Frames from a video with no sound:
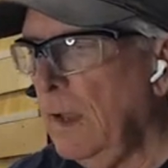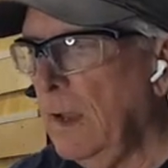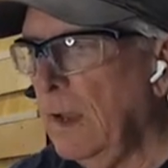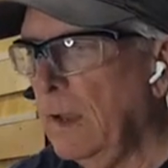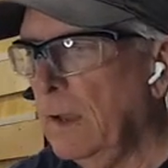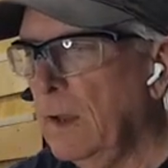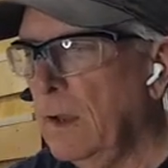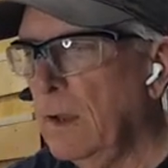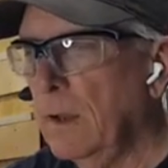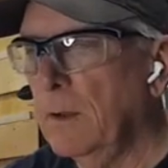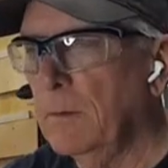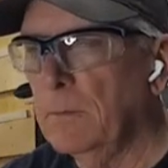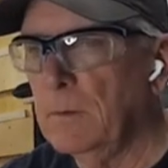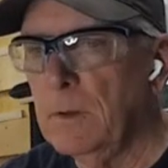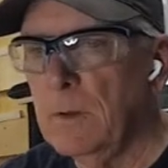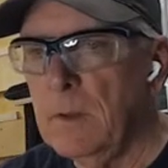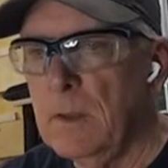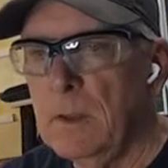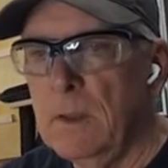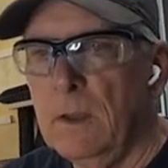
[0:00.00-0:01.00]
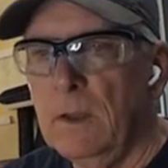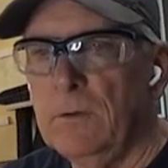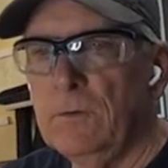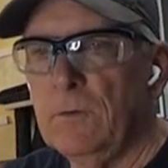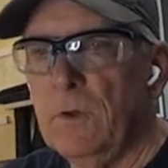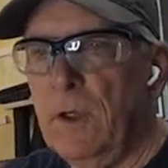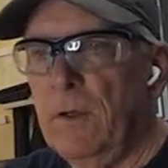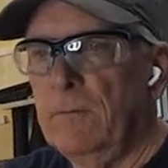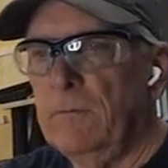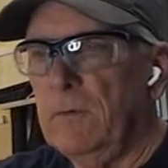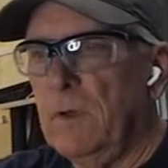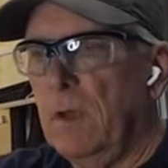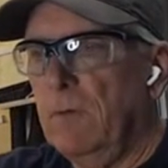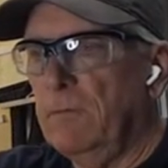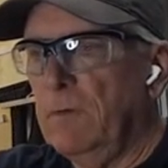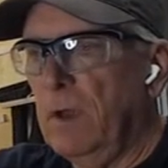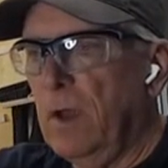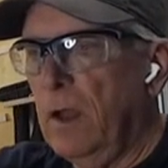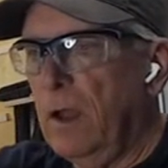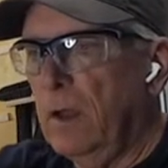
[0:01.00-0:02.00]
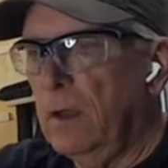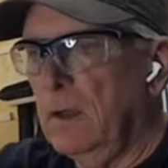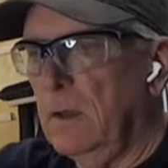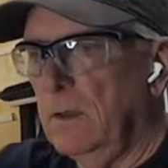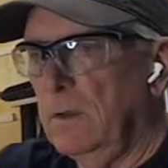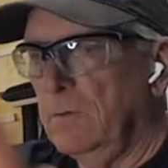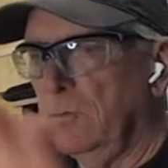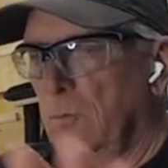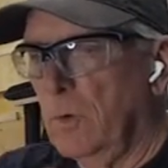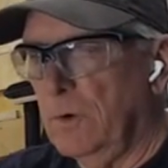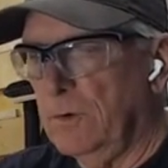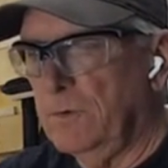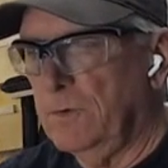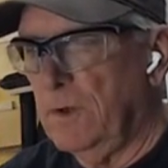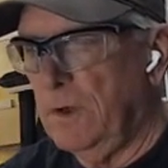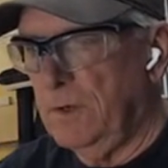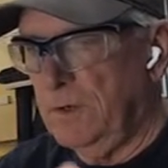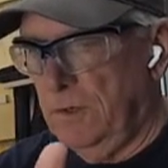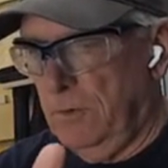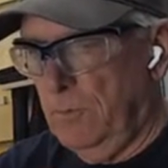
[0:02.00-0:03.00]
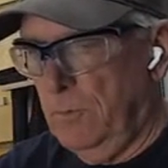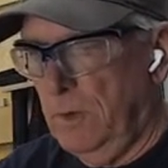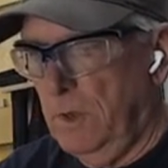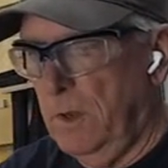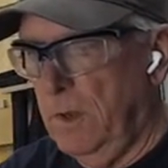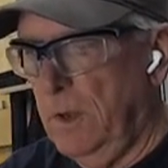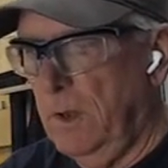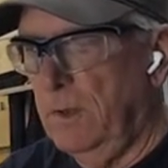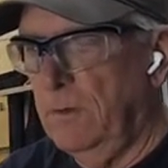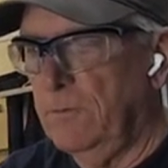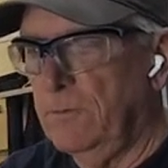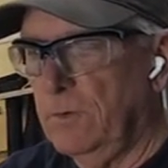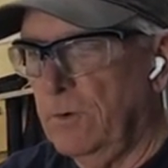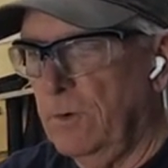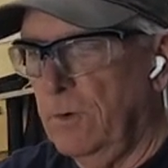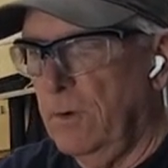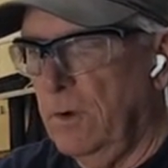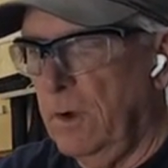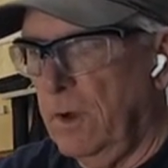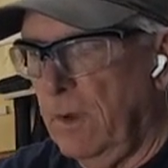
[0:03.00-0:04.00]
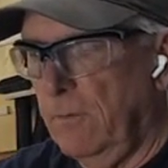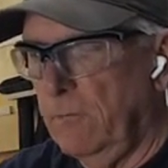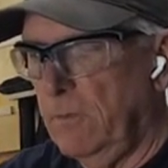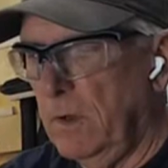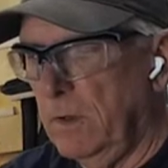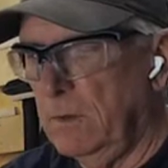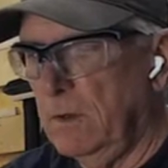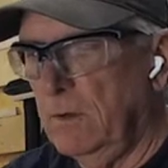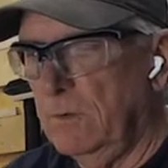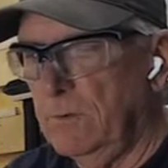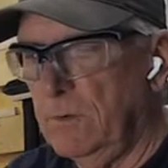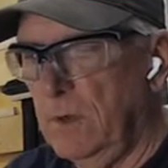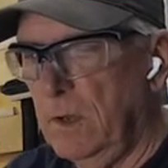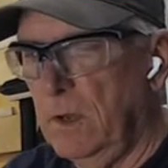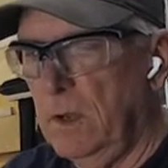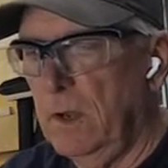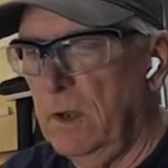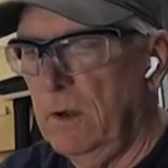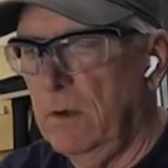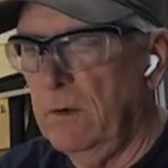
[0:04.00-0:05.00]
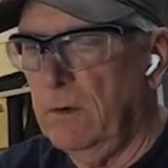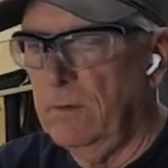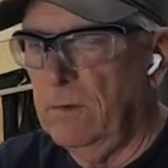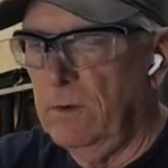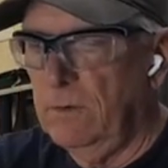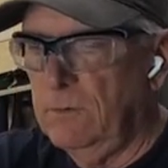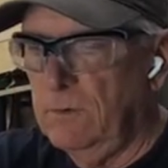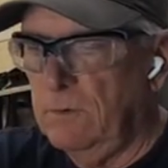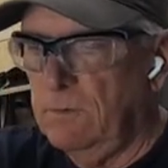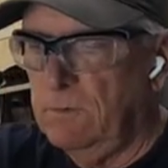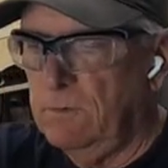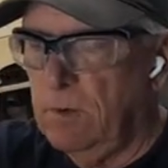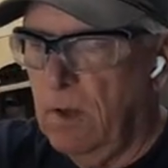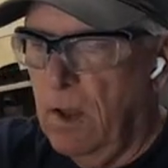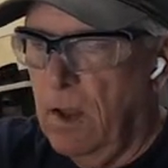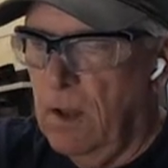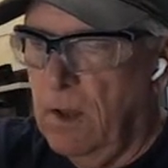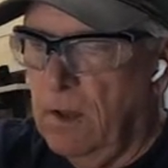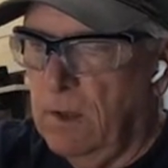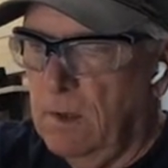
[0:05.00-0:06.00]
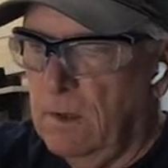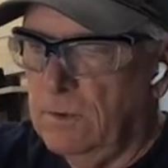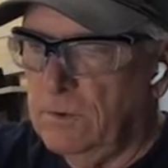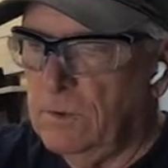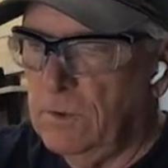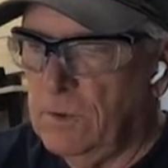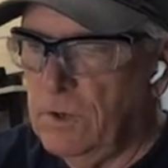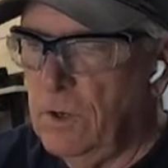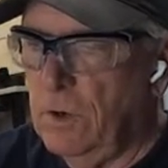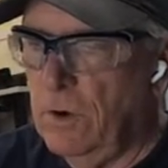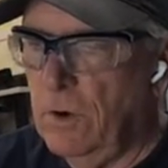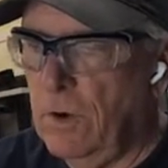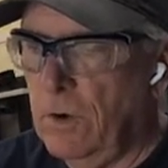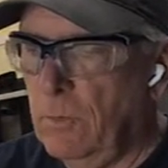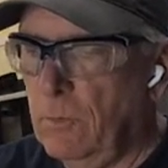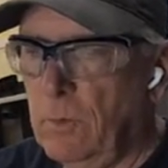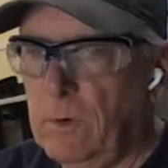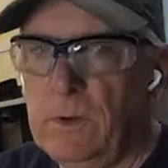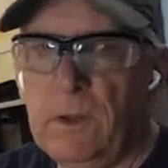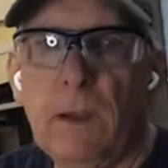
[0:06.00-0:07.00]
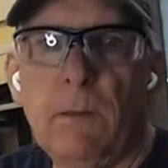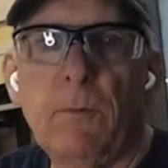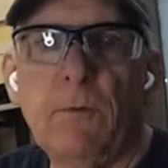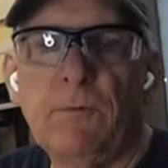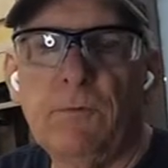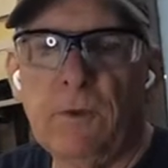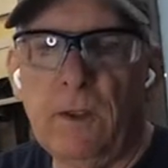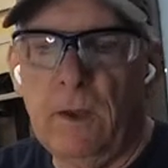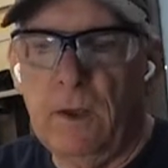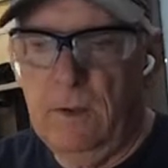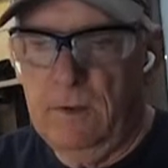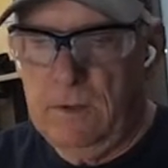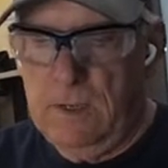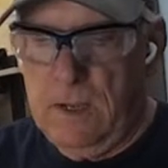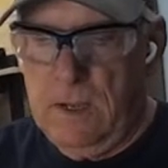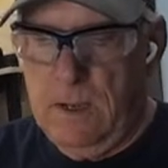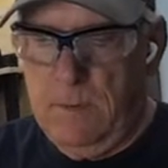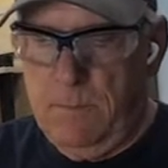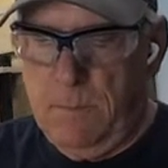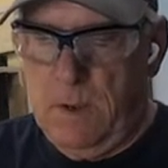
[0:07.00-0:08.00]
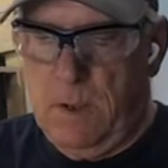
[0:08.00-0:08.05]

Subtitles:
And so I've got this workstation with an insert. I've got this in here. This is secured with double-sided tape.